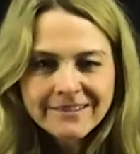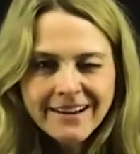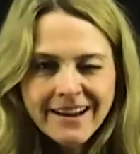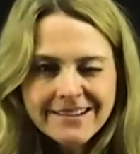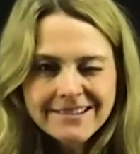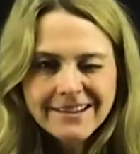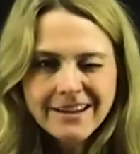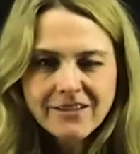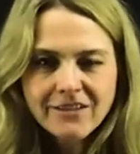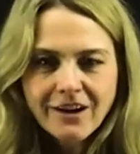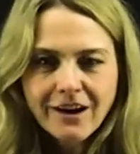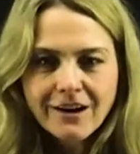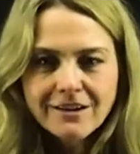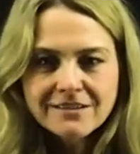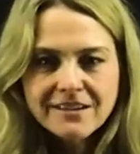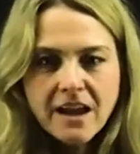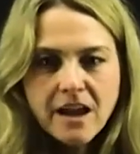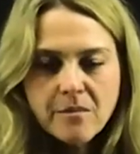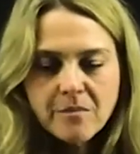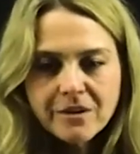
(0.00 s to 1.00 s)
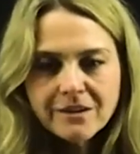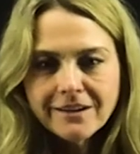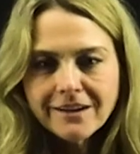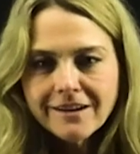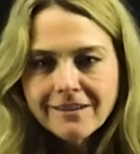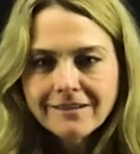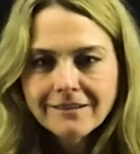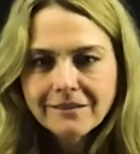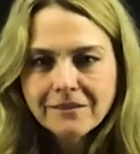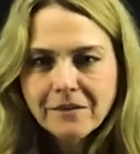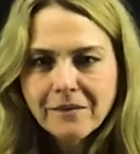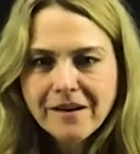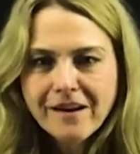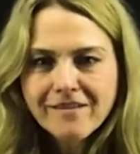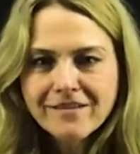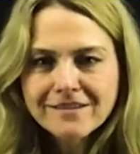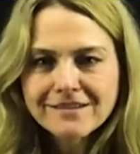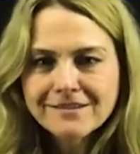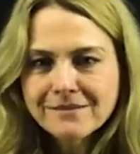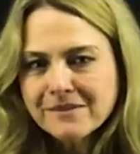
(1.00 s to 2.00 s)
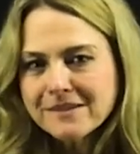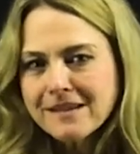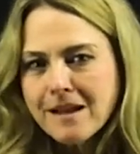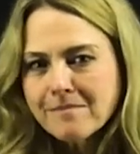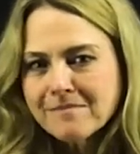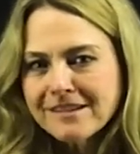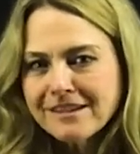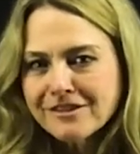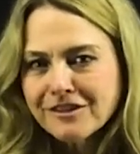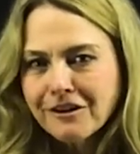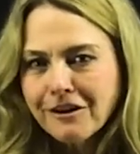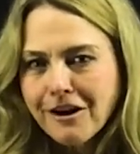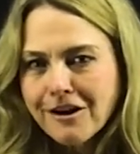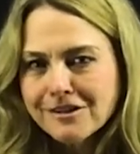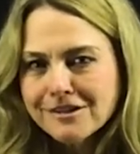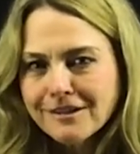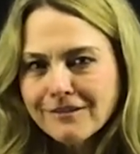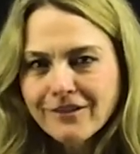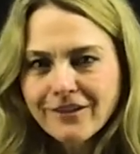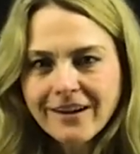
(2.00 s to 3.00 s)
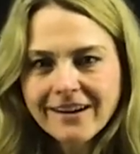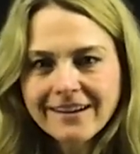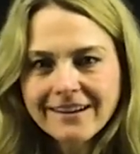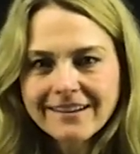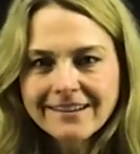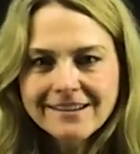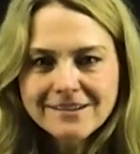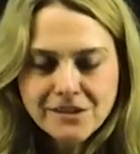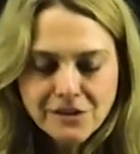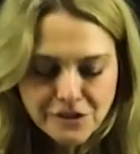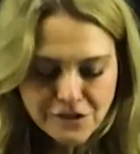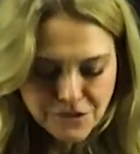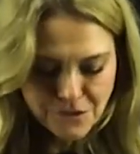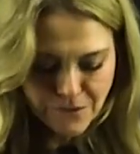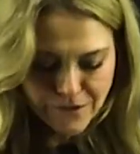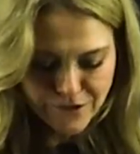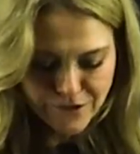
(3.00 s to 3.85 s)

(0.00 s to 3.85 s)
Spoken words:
not to give you a hard time, but we stopped teaching cursive, right? That's just so